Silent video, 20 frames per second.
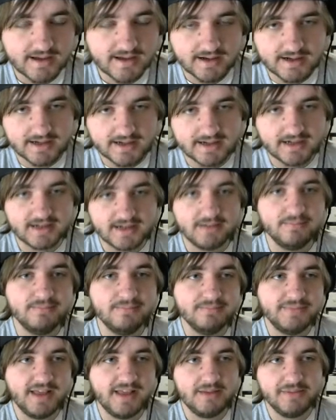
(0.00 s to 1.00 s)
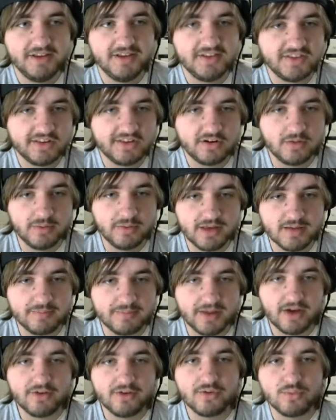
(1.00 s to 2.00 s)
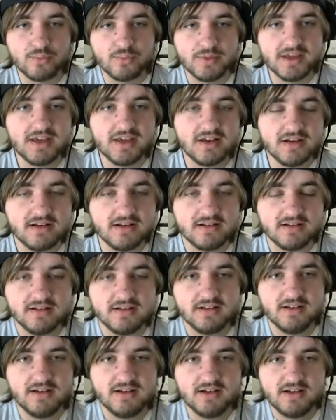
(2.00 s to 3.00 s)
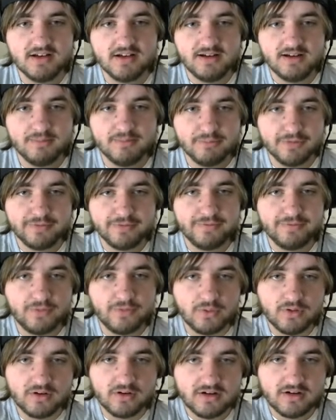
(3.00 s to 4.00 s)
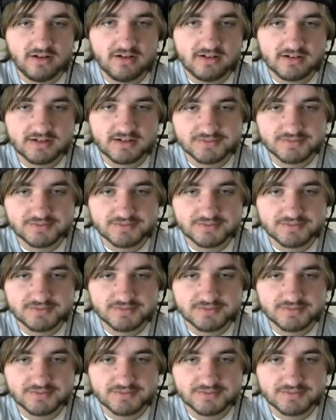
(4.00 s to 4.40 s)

That means there'll be about a week before